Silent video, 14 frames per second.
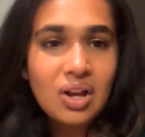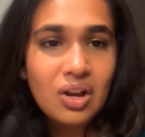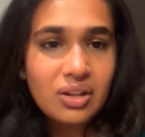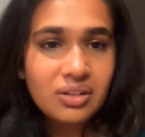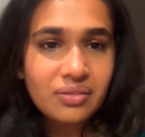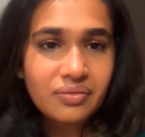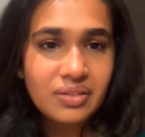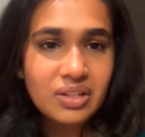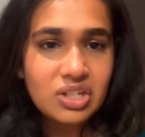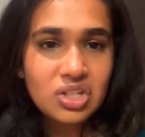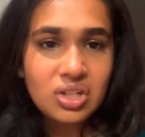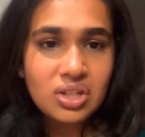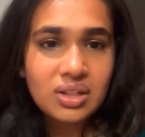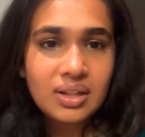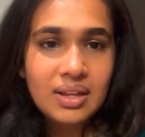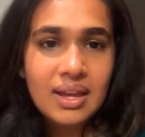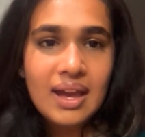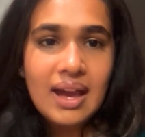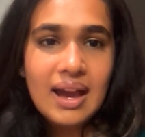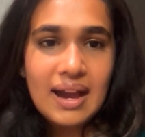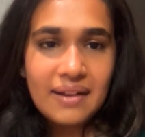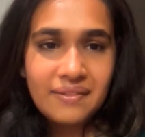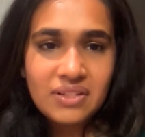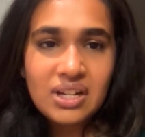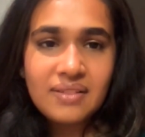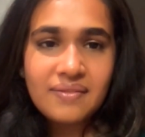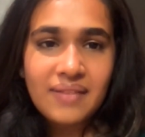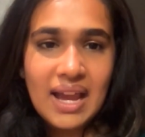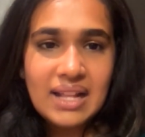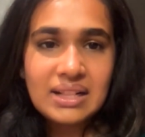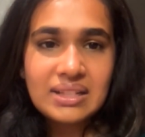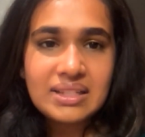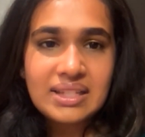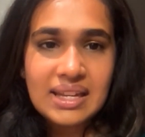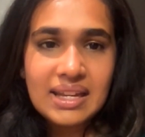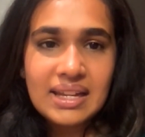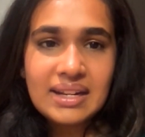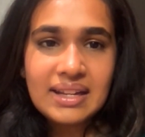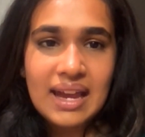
lot of fish. After a while, Xay and